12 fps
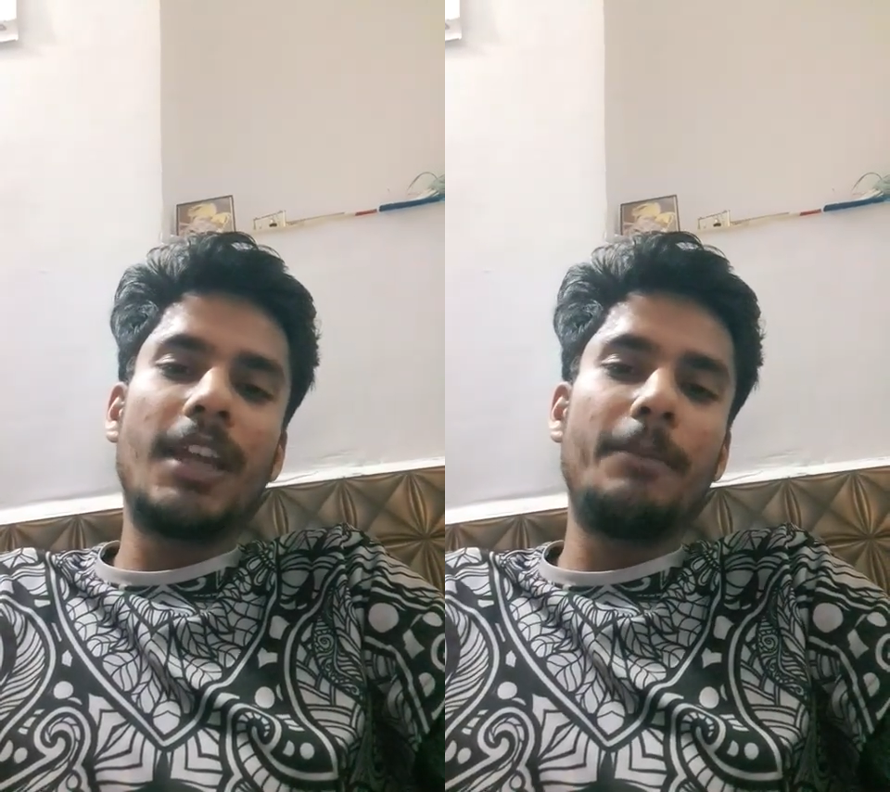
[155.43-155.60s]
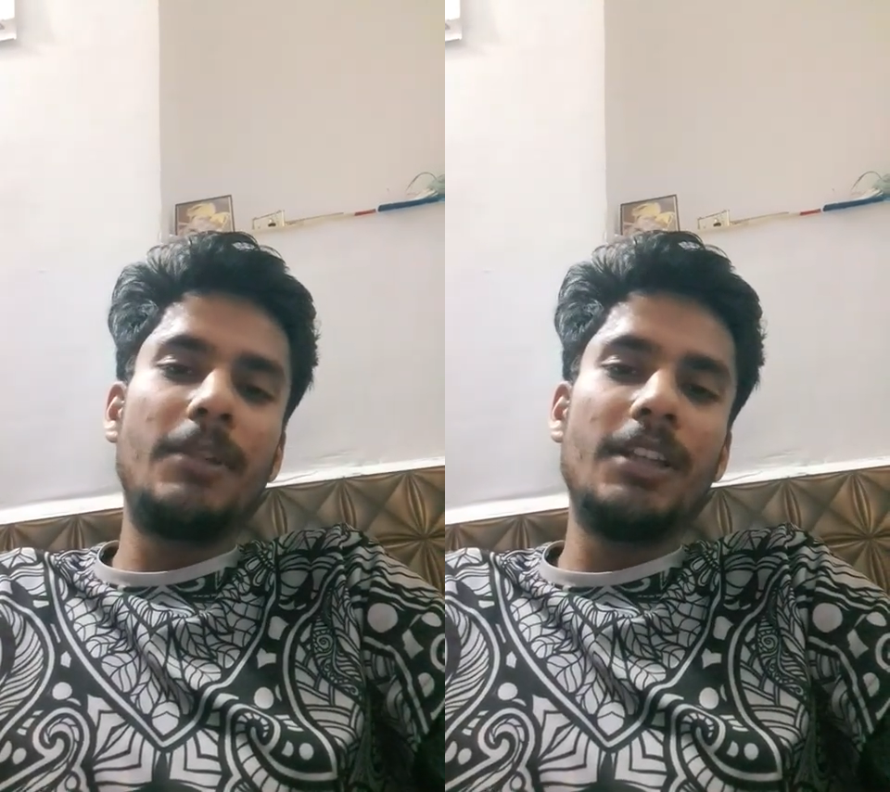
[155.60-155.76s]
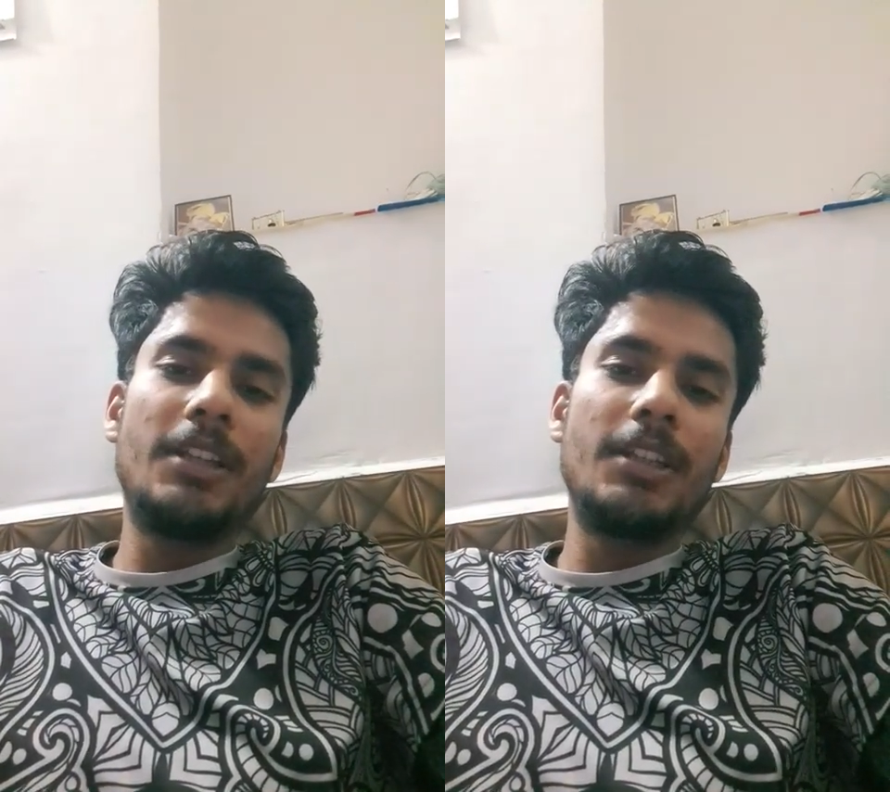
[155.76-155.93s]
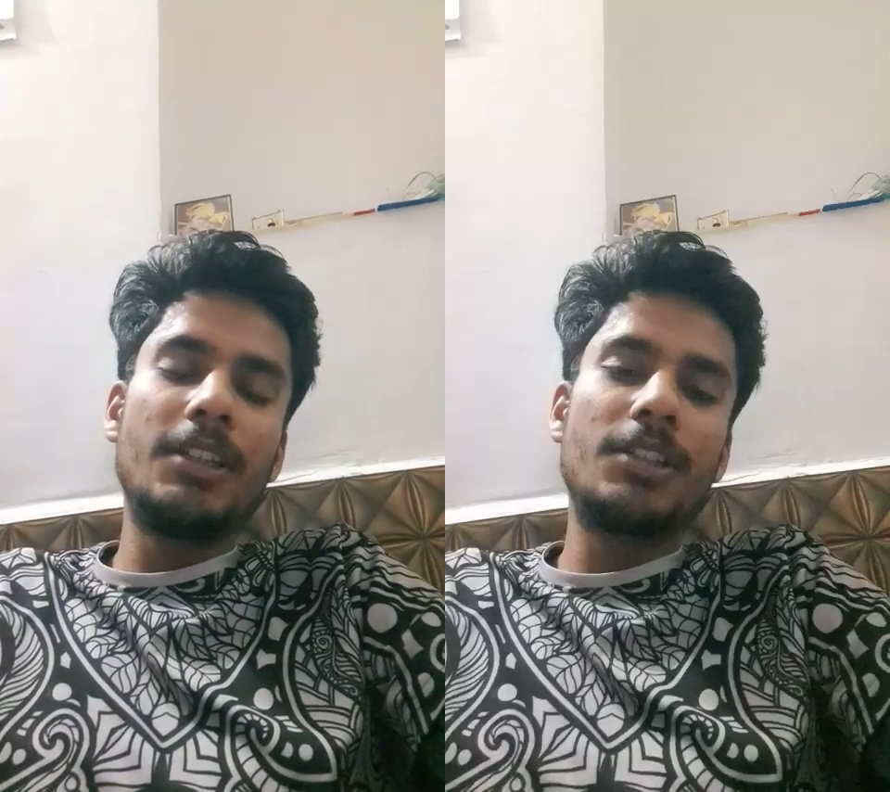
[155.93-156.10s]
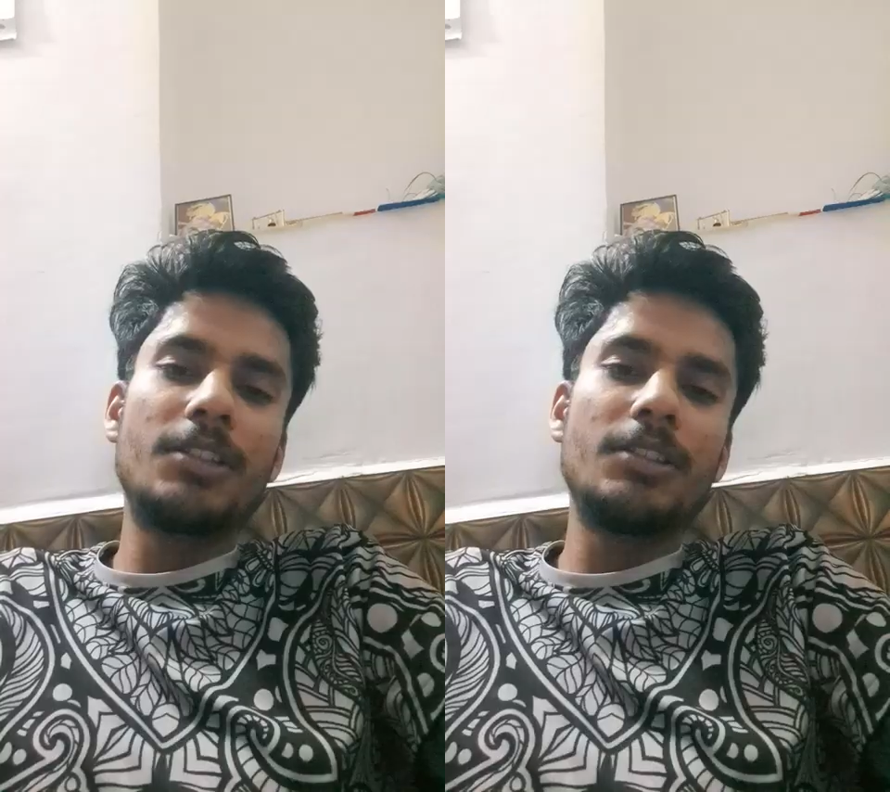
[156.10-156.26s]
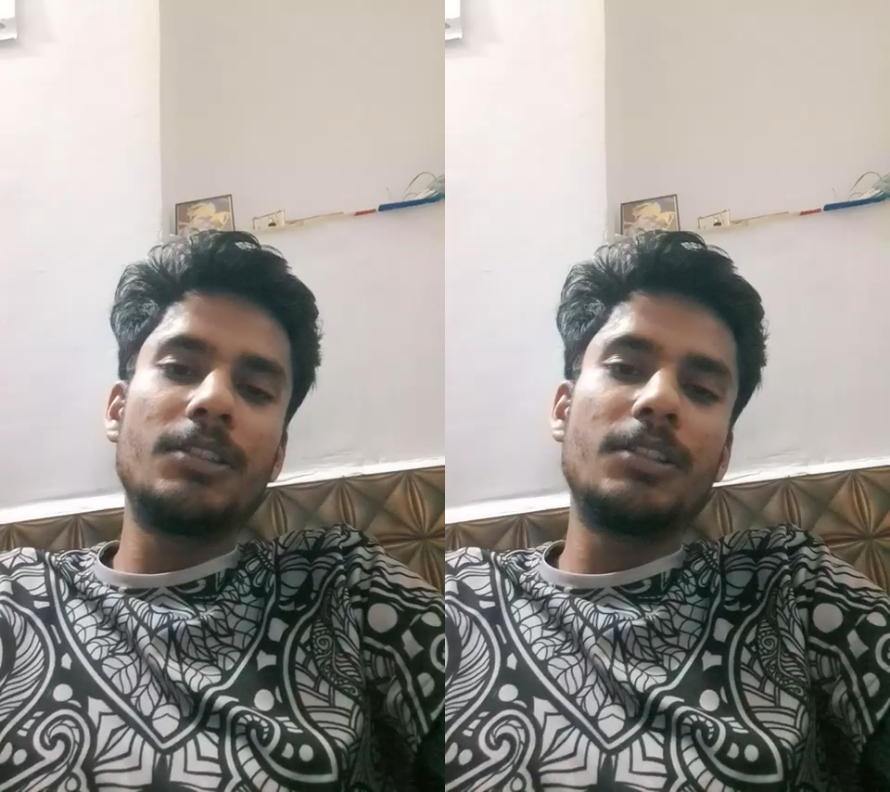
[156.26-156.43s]

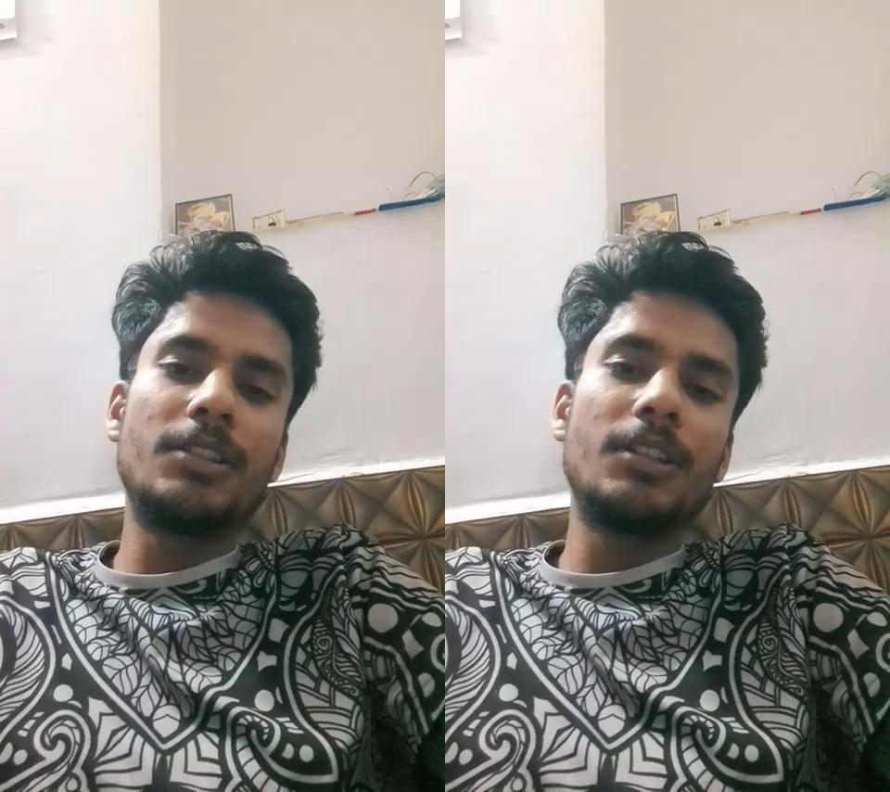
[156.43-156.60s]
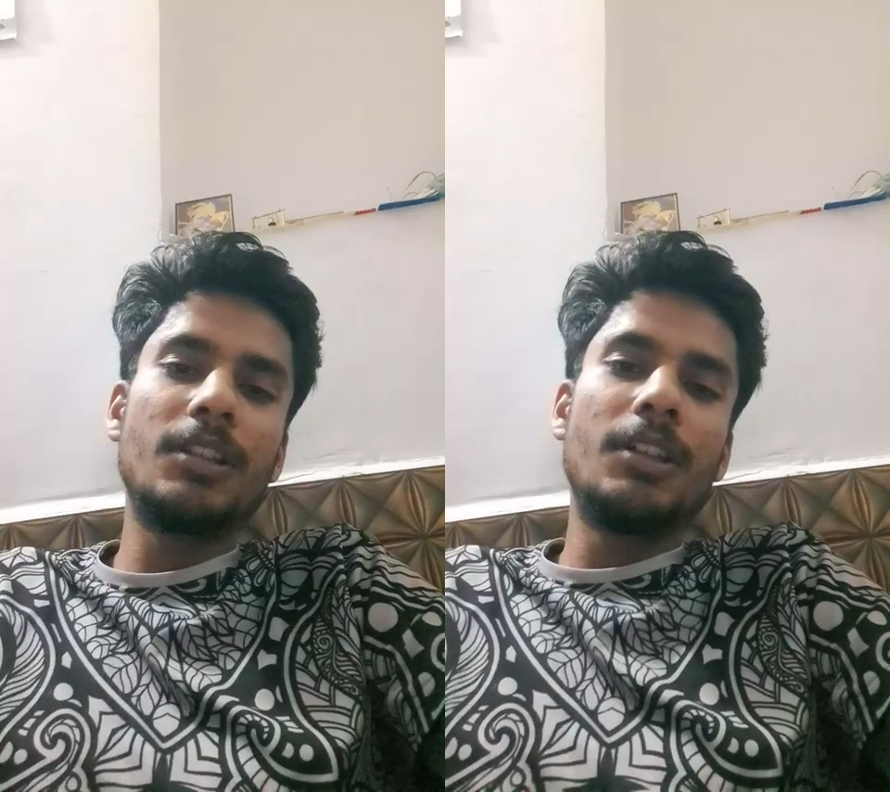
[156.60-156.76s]
applications